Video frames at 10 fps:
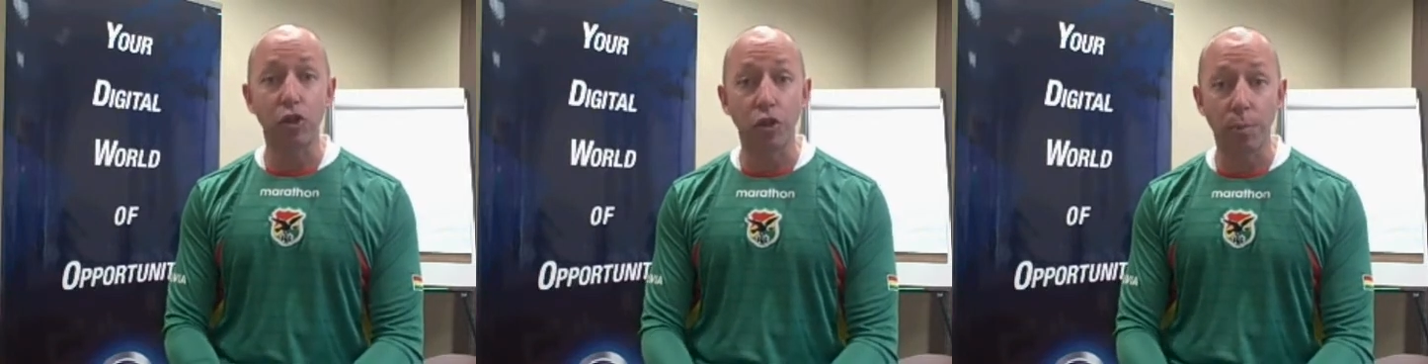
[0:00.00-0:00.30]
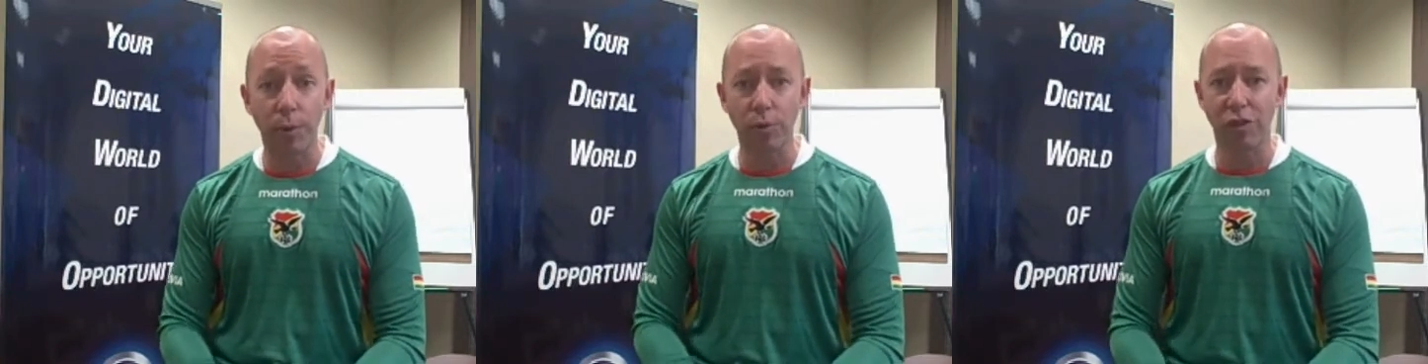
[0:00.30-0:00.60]
to
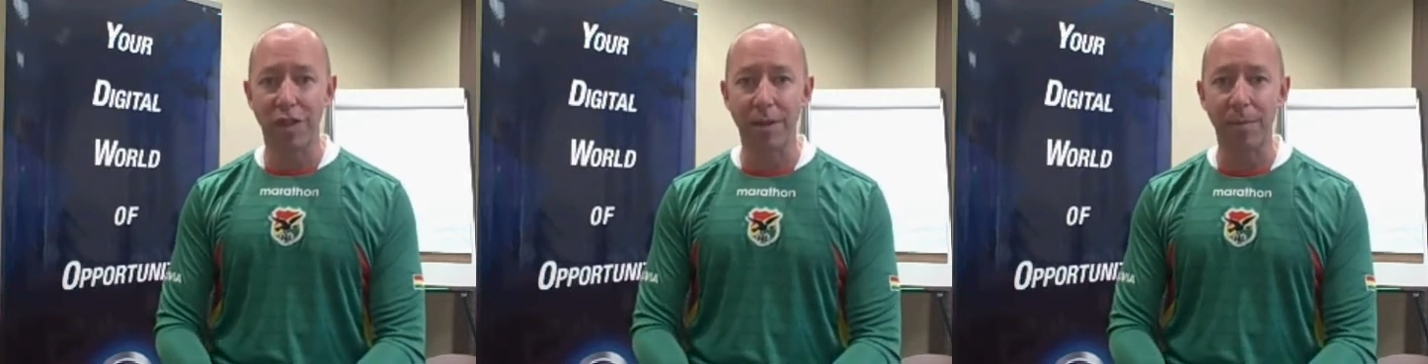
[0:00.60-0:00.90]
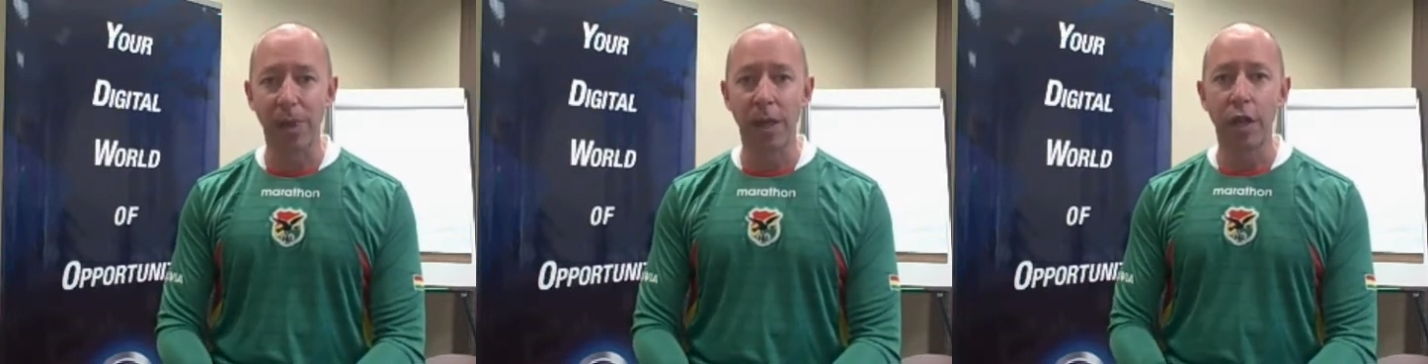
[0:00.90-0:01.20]
approach them,
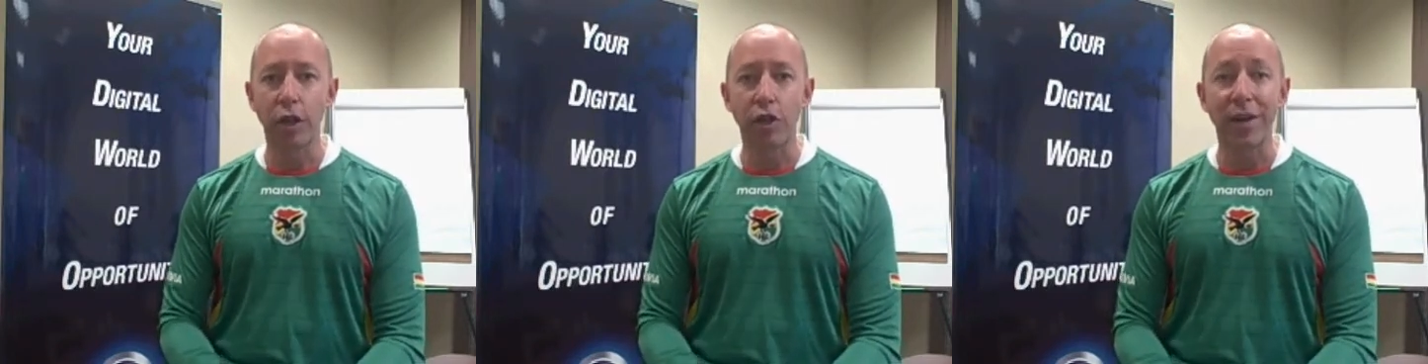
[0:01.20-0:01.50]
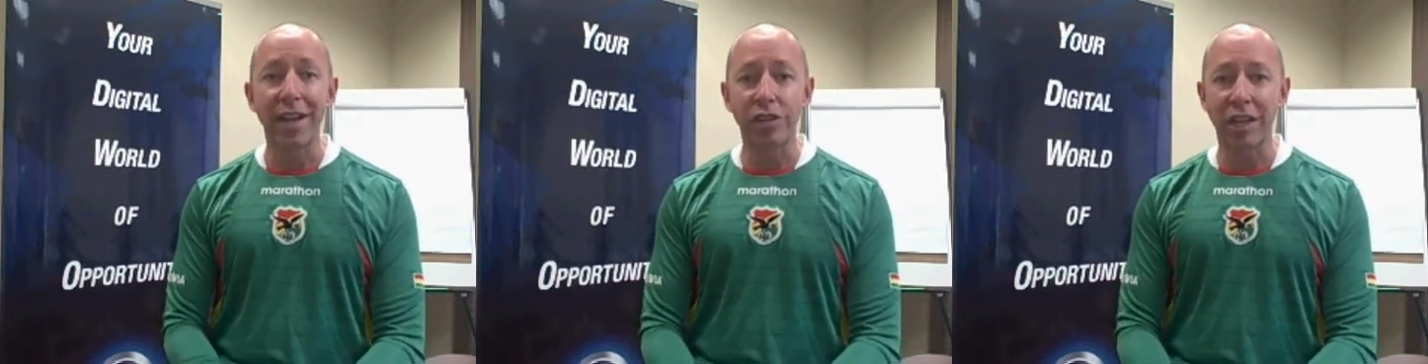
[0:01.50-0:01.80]

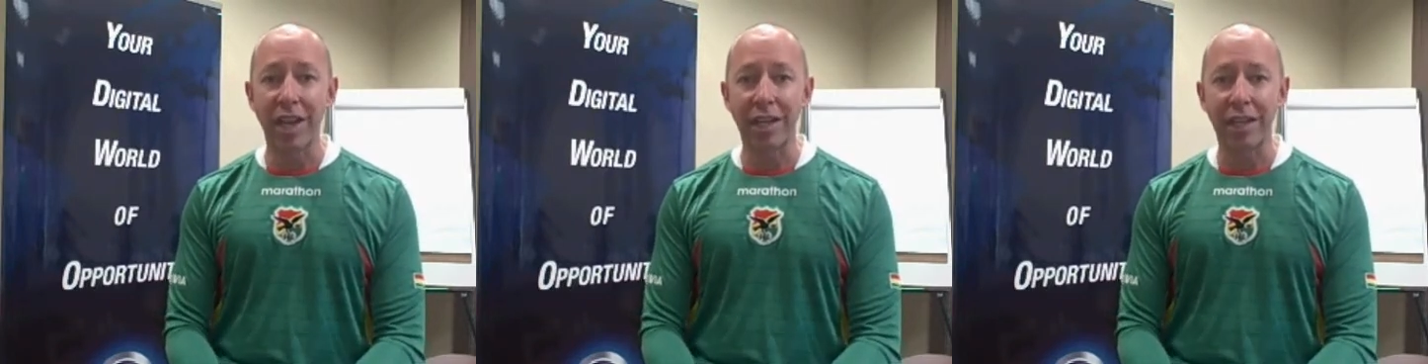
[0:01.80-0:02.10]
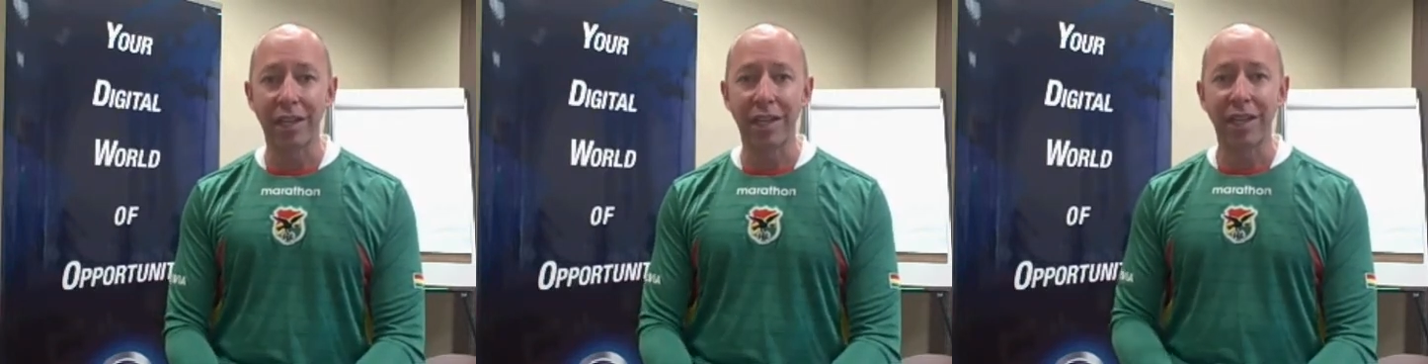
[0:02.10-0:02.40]
you're educating.